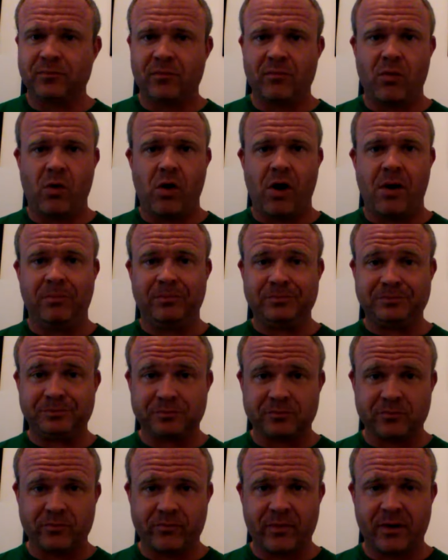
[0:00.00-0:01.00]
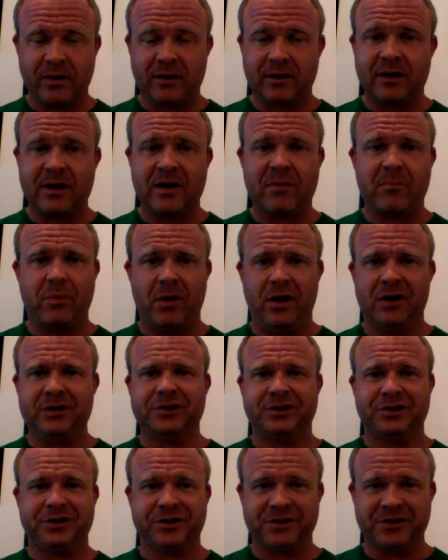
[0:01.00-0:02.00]
Boy, it
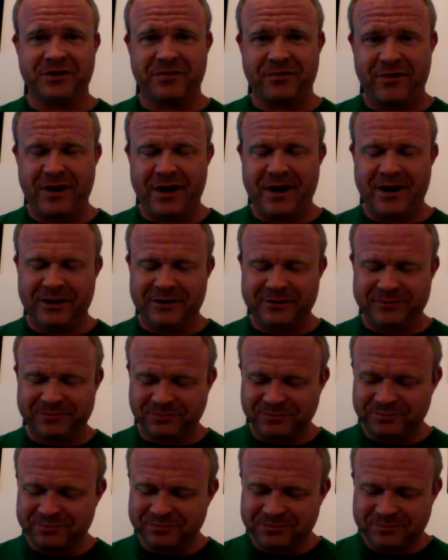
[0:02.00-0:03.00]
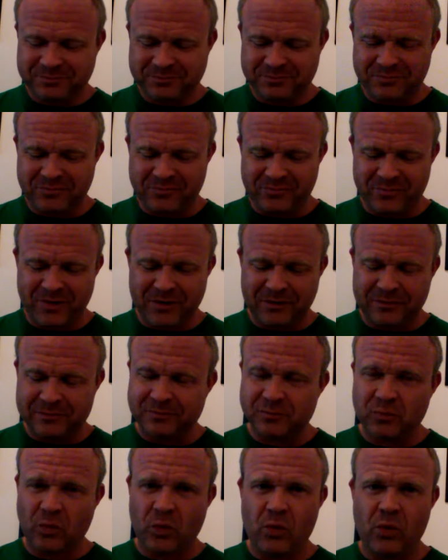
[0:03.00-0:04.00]
punches you in the face.
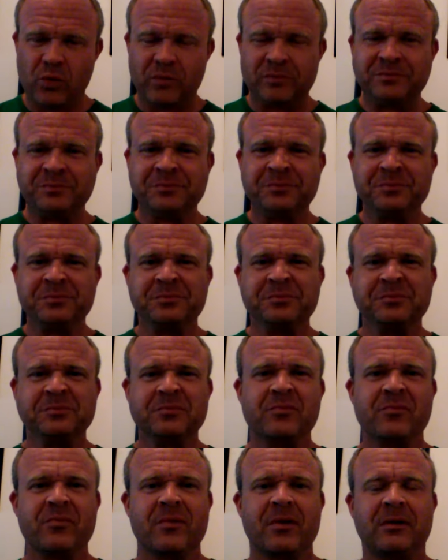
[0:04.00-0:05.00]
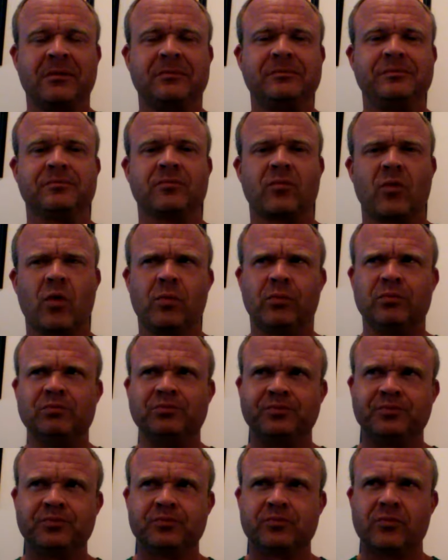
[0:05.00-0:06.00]
Ooh. A
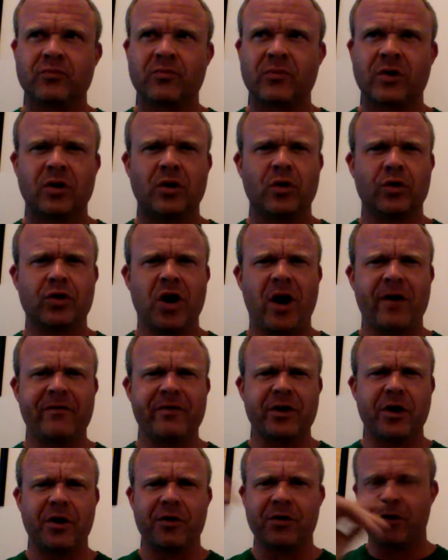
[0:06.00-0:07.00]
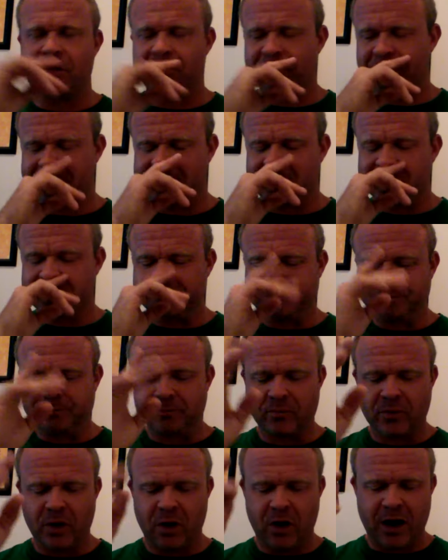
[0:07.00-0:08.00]
little coffee note there on the finish.
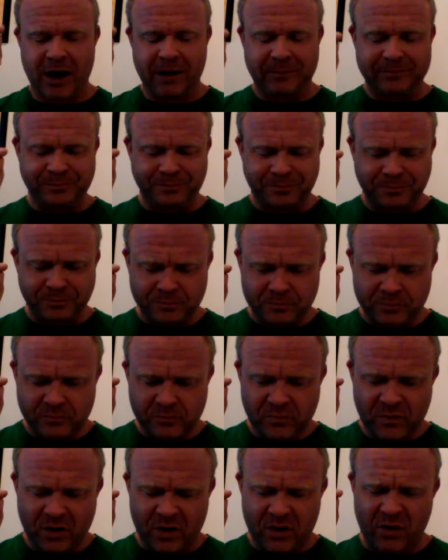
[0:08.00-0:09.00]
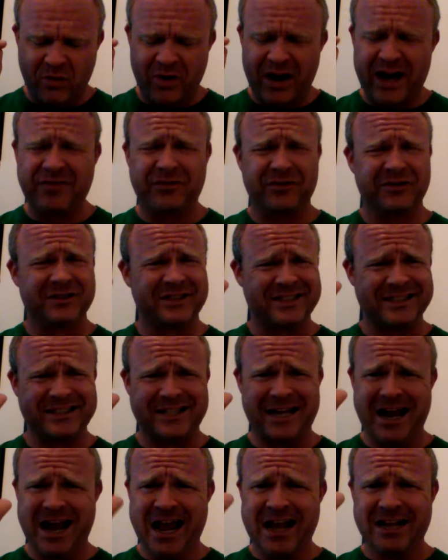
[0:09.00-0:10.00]
All right. Arrival is
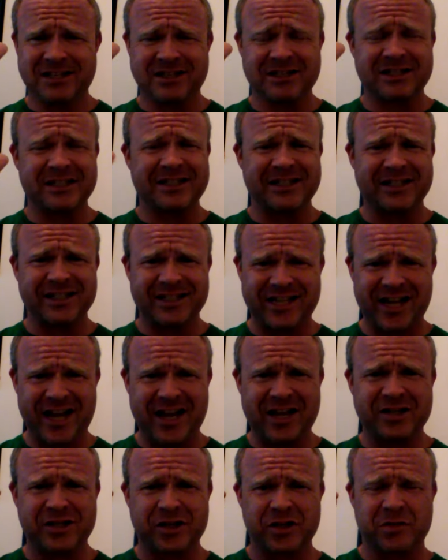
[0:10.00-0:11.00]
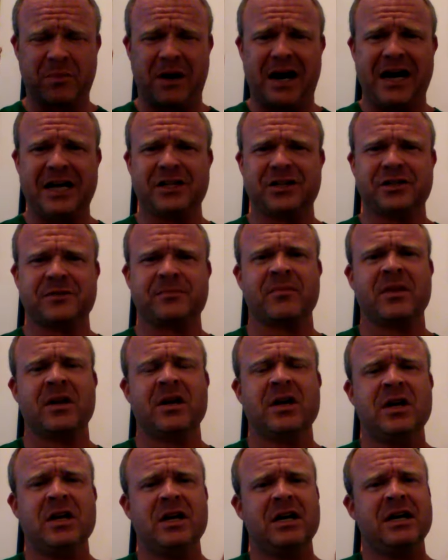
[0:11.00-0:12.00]
intense. It's intense spice,
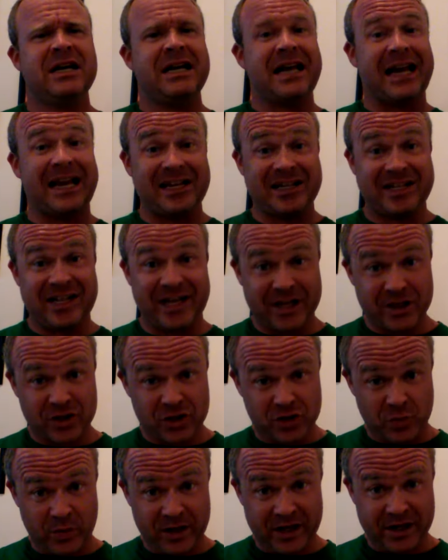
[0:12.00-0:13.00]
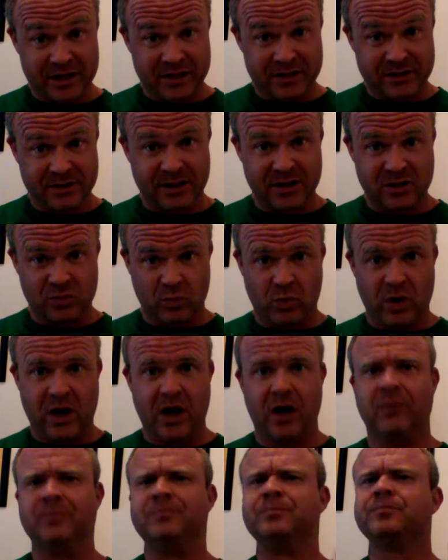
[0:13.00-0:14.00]
intense sweetness as
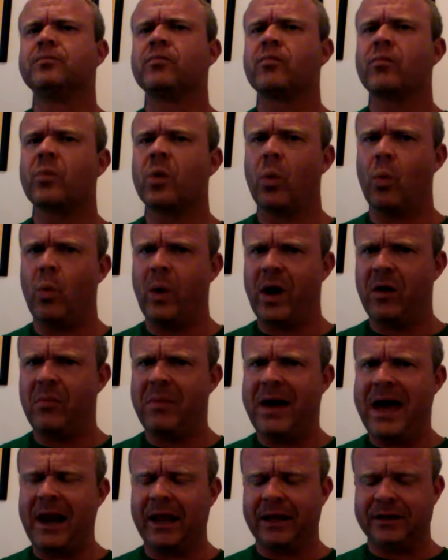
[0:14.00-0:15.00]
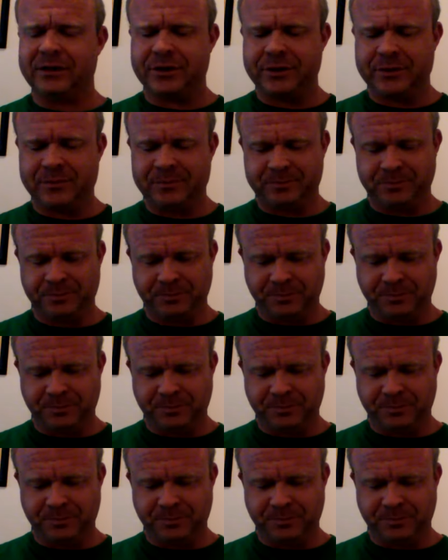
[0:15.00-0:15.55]
well. Well balanced.